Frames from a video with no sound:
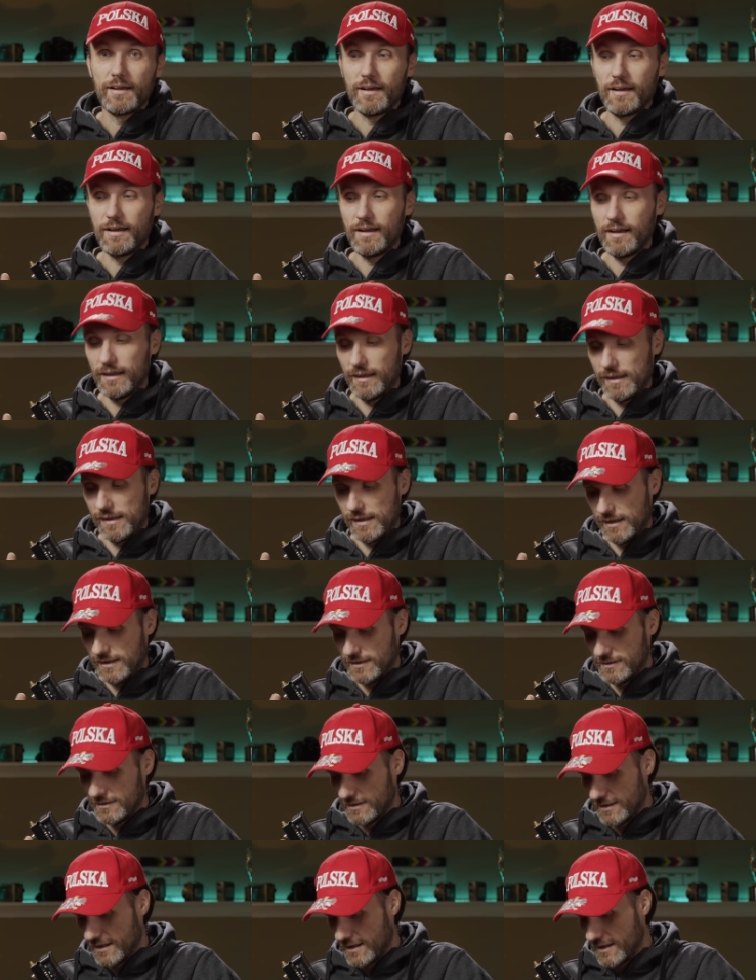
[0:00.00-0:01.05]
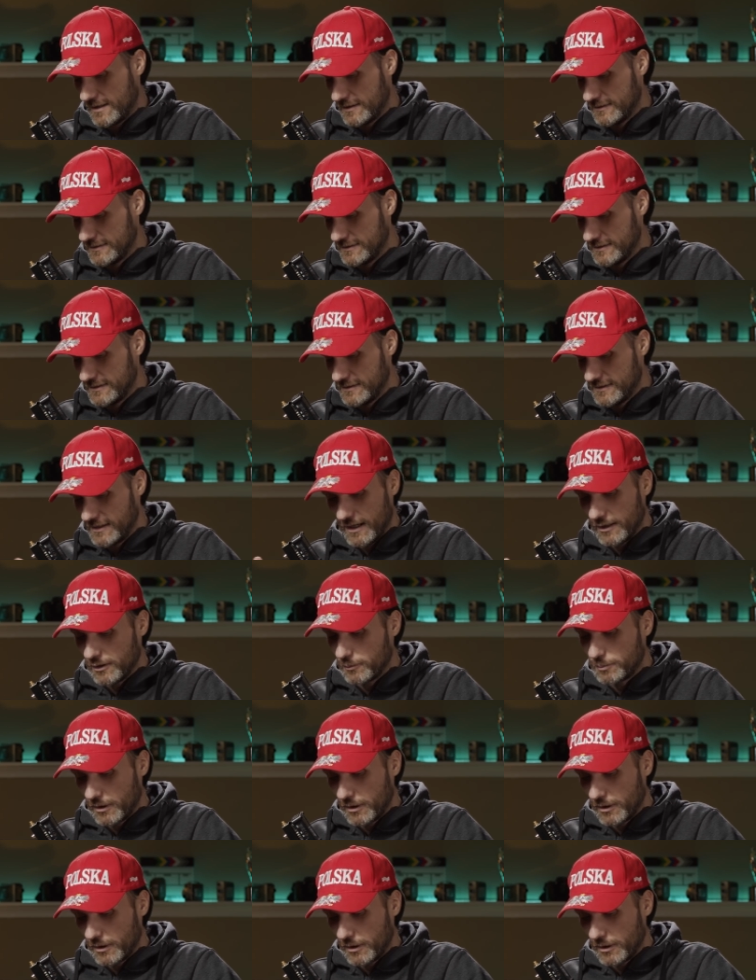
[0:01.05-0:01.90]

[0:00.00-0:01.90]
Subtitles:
Yeah, you